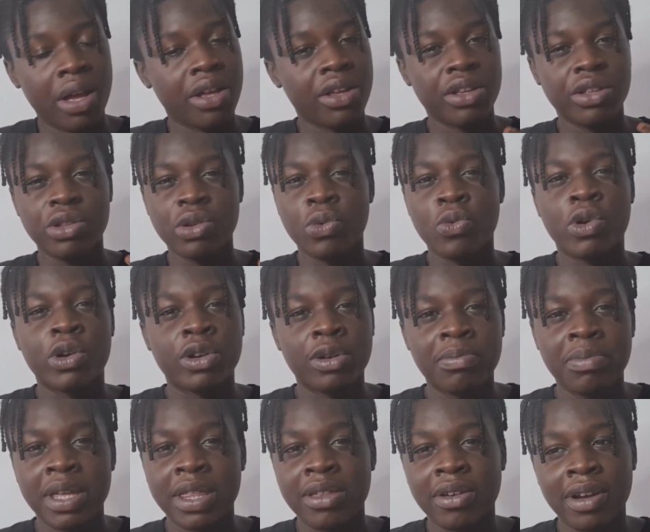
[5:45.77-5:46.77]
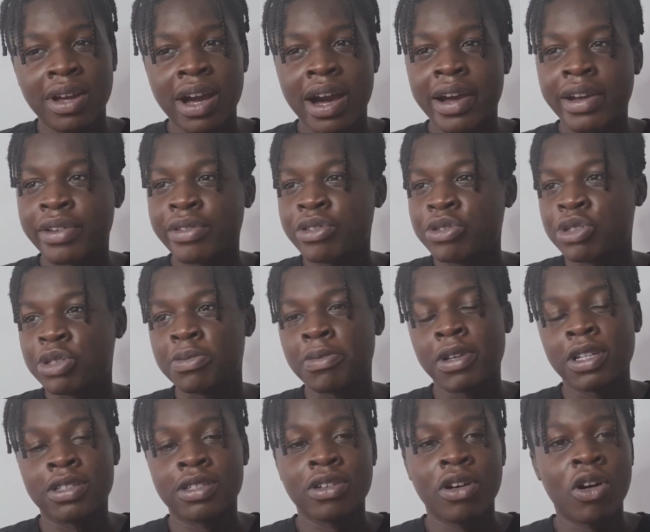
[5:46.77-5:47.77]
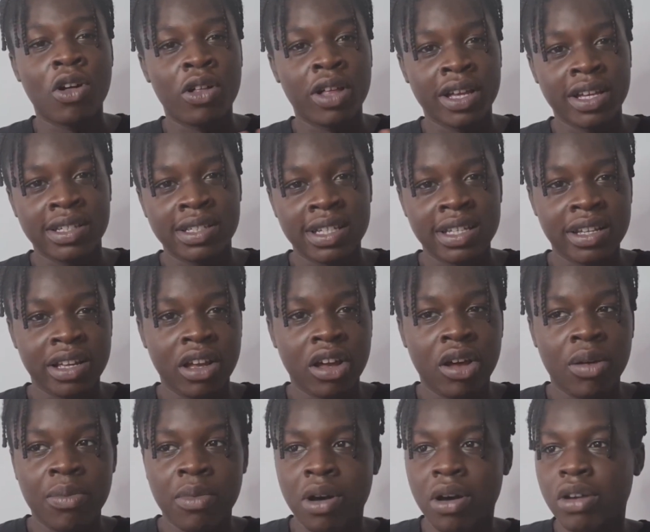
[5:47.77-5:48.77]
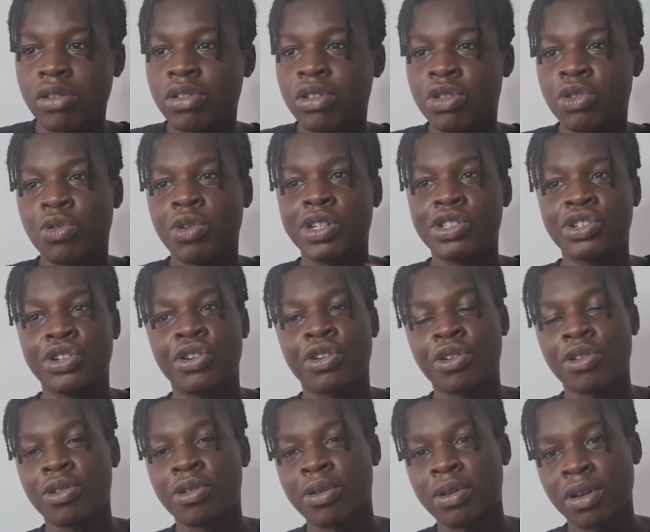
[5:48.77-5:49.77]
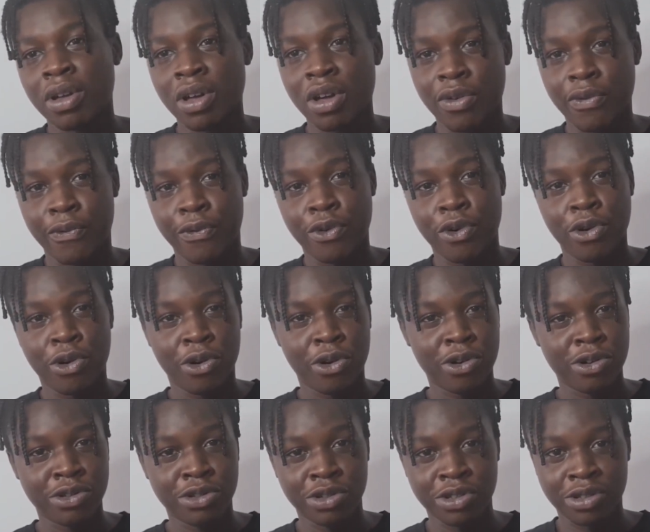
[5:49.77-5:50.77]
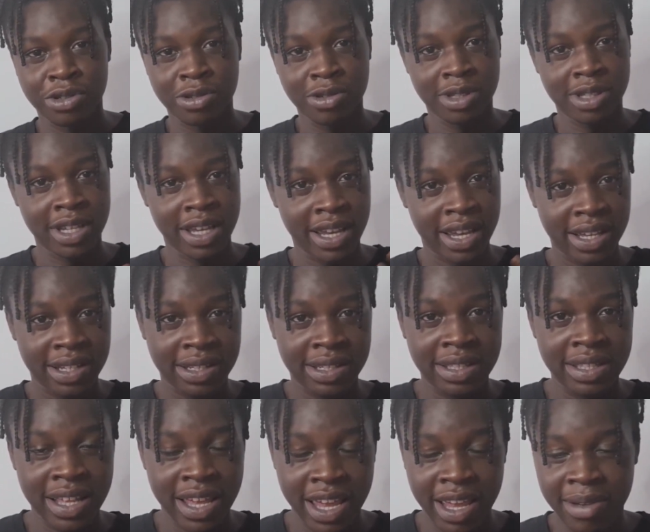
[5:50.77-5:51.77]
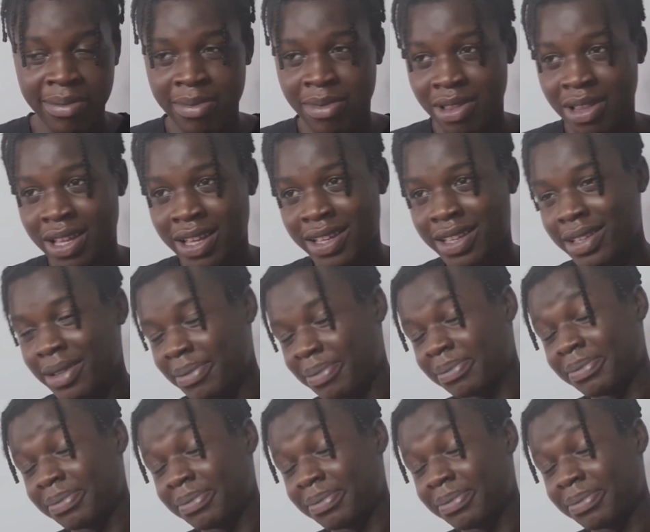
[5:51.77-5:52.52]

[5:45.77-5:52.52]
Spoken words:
you don't want to be the guy who spends all his income on a Twitch girl for her just to say his name. Like,